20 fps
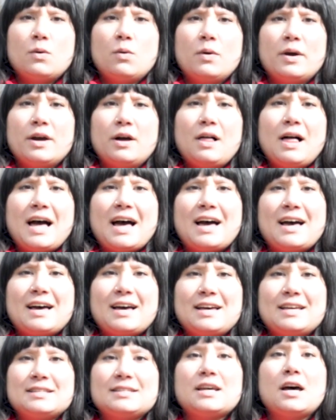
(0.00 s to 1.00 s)
oil
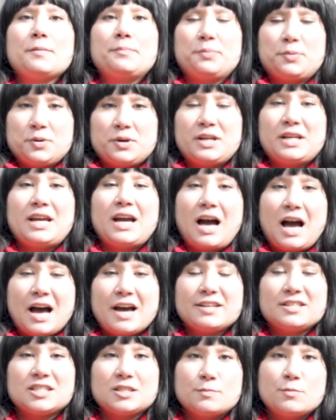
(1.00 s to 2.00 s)
has a pretty
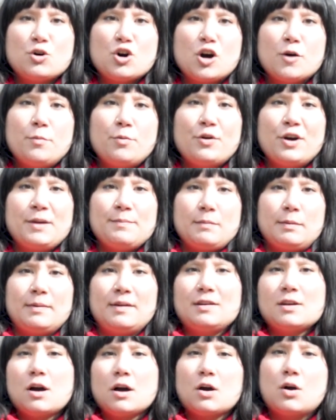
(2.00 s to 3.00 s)
high smoke point,
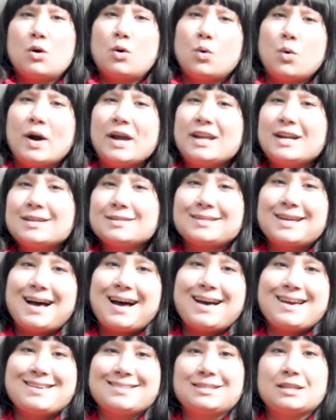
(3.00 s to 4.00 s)
maybe not quite as
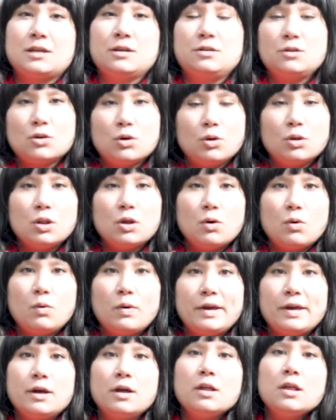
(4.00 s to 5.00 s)
high as canola
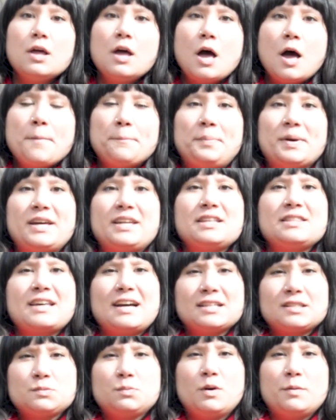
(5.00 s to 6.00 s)
oil, but
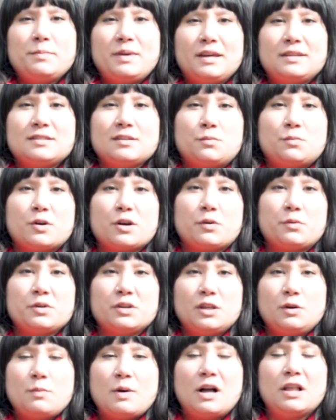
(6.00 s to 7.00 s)
that's what makes it work
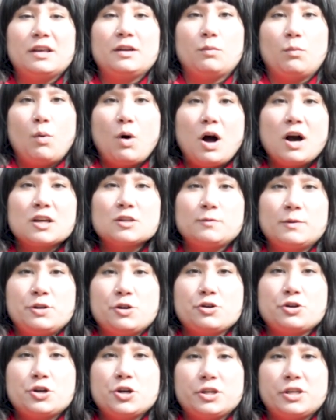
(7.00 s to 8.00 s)
really well in woks when
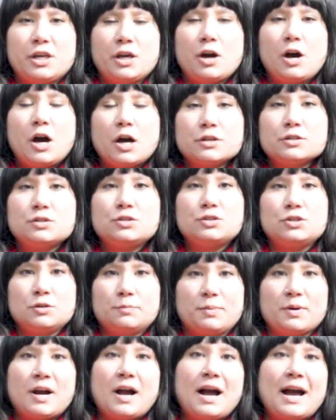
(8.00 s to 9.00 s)
you're cooking on
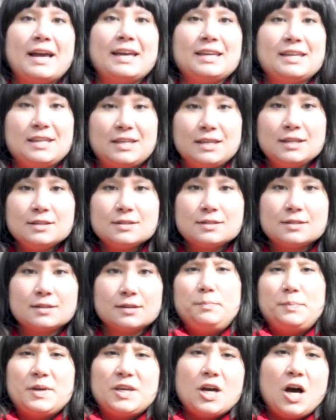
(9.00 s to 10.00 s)
super high
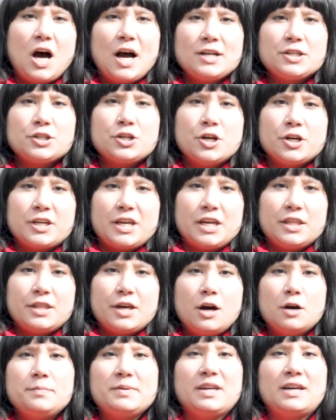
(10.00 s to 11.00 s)
heat. Beyond cooking
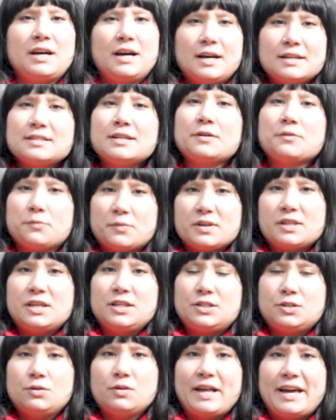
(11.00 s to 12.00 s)
though, because I
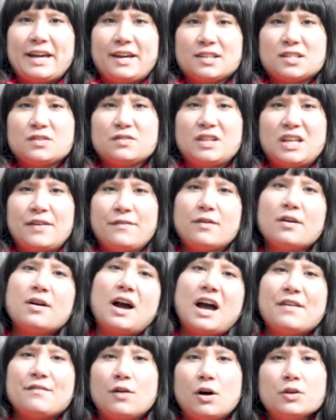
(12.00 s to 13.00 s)
really do like its flavor,
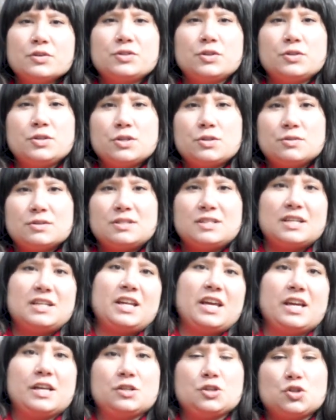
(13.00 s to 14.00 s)
I've also used
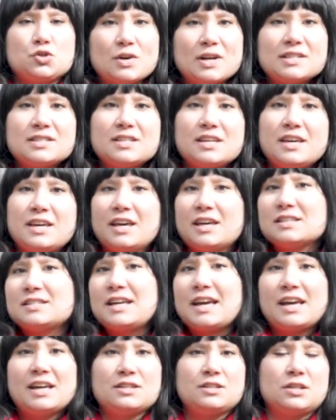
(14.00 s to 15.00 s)
it in dressings
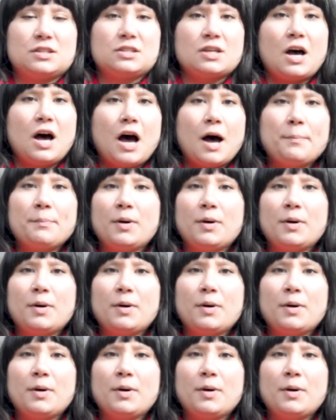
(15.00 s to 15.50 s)
and to top